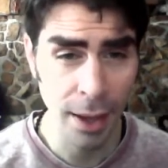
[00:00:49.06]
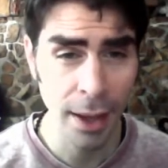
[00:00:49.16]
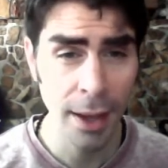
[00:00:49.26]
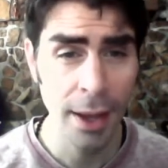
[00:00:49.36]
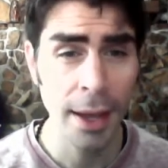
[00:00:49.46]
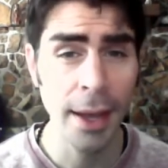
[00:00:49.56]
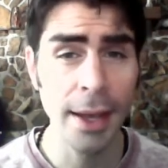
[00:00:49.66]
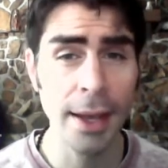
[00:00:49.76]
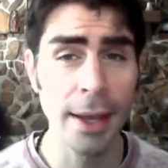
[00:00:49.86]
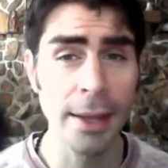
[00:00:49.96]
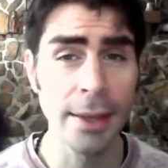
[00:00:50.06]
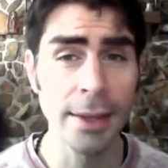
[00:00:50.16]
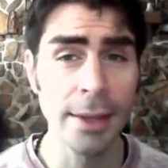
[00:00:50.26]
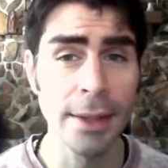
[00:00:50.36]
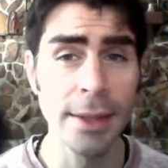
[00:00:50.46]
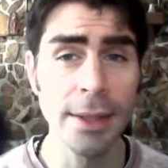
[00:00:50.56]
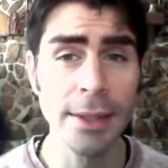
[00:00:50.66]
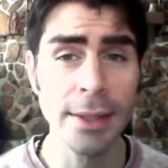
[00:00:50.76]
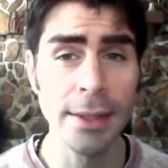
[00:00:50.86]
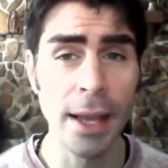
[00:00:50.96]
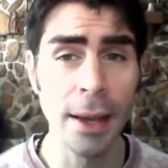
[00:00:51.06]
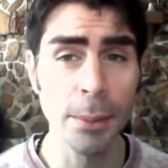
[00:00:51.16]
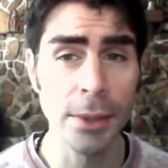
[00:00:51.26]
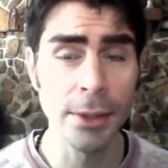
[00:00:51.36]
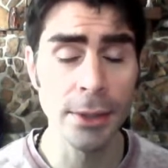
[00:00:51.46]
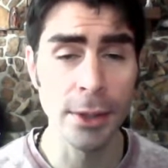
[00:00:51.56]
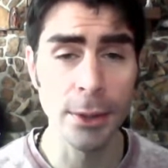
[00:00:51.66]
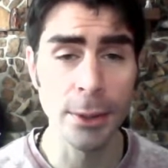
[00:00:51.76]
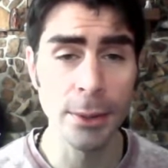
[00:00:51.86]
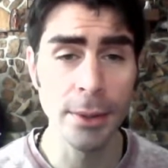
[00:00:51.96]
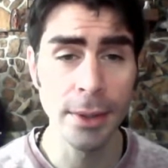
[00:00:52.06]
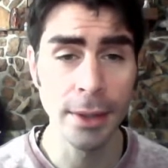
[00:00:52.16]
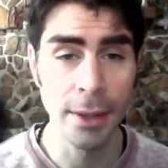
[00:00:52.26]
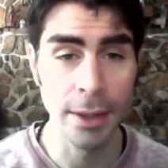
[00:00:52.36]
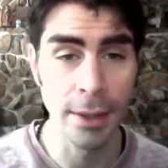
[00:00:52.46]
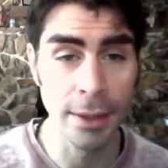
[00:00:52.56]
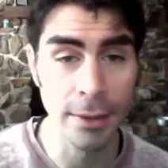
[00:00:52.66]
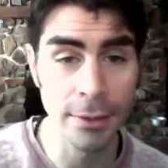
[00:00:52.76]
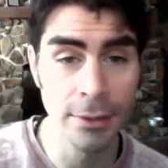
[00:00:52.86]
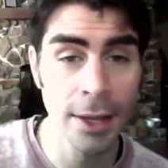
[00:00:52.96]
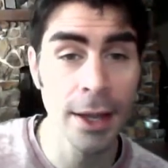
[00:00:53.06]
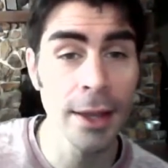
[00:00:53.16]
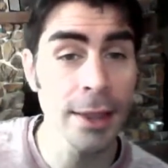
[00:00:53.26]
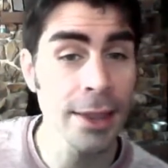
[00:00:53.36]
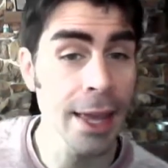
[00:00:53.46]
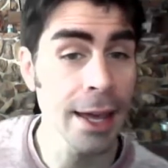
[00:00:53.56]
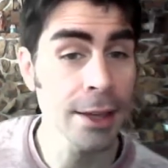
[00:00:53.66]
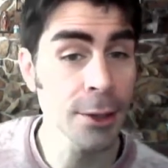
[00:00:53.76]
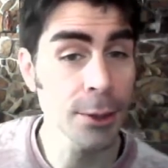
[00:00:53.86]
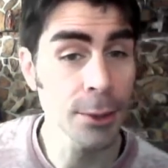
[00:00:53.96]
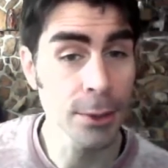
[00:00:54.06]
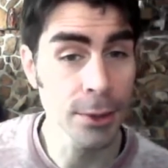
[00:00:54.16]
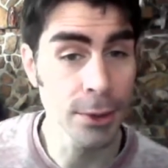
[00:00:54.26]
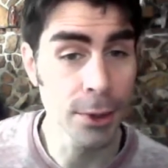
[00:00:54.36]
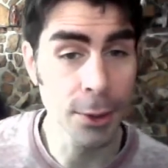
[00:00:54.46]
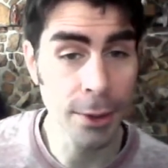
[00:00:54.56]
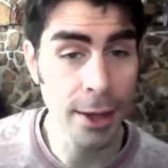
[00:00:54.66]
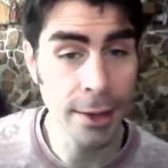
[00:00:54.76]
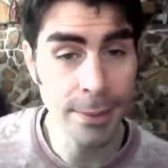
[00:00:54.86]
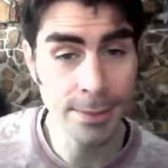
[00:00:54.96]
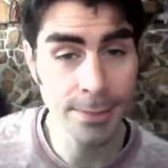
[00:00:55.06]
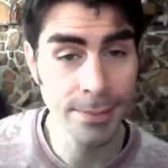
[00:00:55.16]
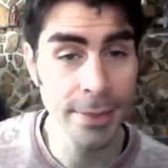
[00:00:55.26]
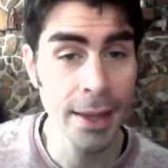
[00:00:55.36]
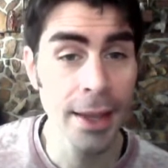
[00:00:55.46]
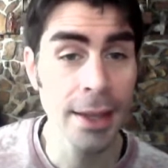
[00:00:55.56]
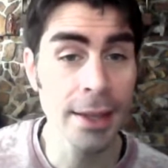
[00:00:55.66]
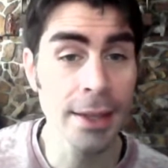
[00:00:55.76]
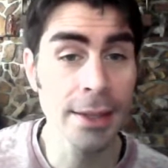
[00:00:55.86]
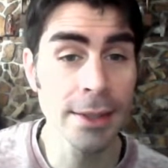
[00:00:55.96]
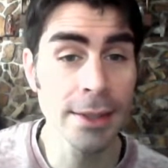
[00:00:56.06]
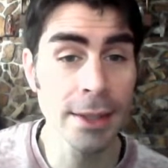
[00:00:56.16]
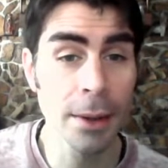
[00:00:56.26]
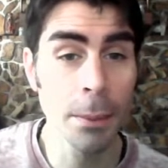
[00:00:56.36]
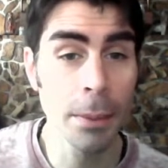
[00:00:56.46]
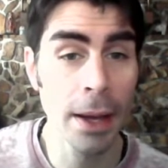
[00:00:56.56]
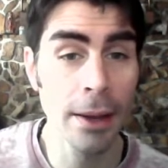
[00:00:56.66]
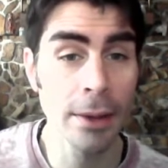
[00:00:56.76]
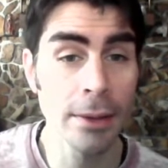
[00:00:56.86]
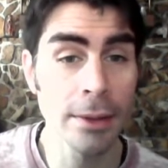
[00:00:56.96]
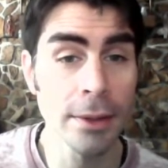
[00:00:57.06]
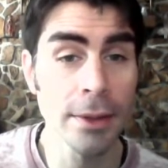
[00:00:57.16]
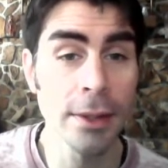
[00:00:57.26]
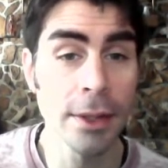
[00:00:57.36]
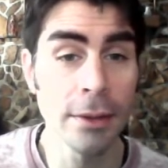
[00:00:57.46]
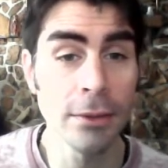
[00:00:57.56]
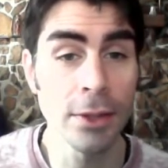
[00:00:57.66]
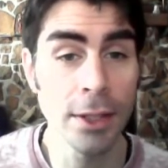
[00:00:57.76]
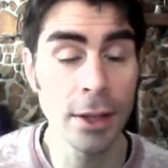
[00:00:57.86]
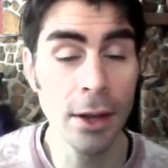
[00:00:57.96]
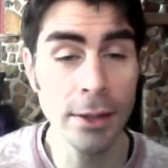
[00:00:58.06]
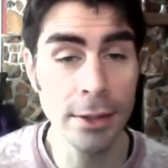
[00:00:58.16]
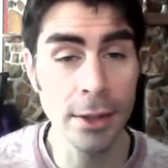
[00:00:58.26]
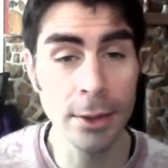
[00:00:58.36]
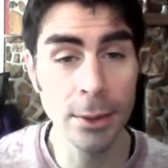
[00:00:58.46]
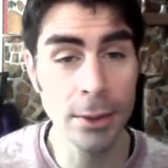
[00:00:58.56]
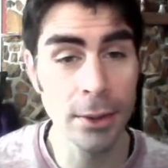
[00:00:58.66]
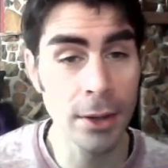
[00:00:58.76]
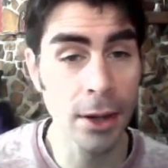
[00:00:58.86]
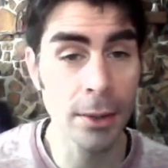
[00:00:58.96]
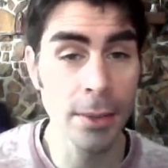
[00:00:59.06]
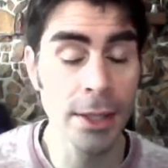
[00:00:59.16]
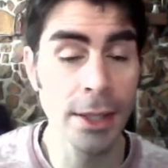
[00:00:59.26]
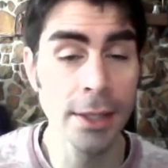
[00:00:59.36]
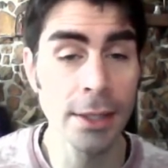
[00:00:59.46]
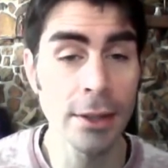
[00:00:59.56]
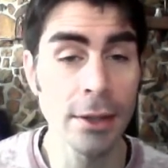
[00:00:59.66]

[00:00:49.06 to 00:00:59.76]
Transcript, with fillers: And this episode of Thank You Yoga is about the vinyasa, or the combination of